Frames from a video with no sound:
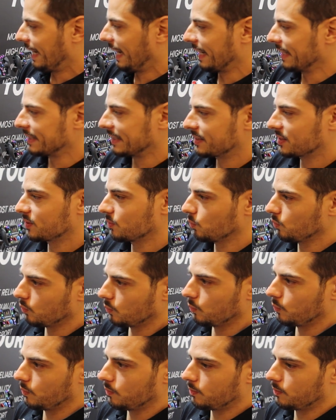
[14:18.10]
And
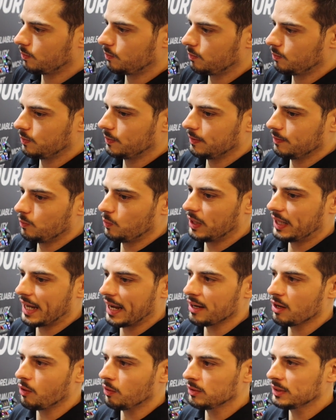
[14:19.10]
we
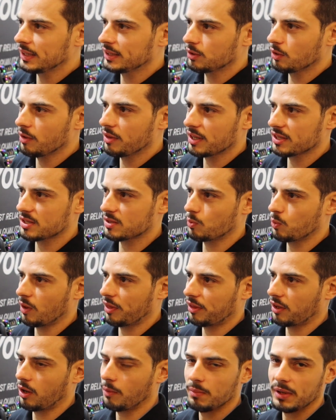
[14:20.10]
can only do this with
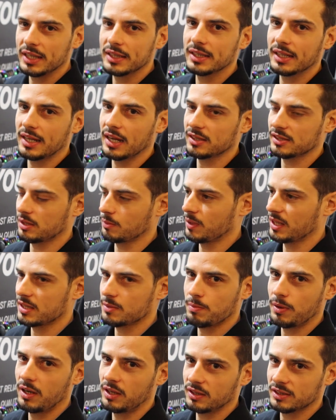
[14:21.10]
completely customized
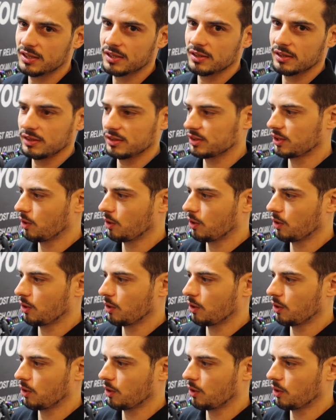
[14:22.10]
parts.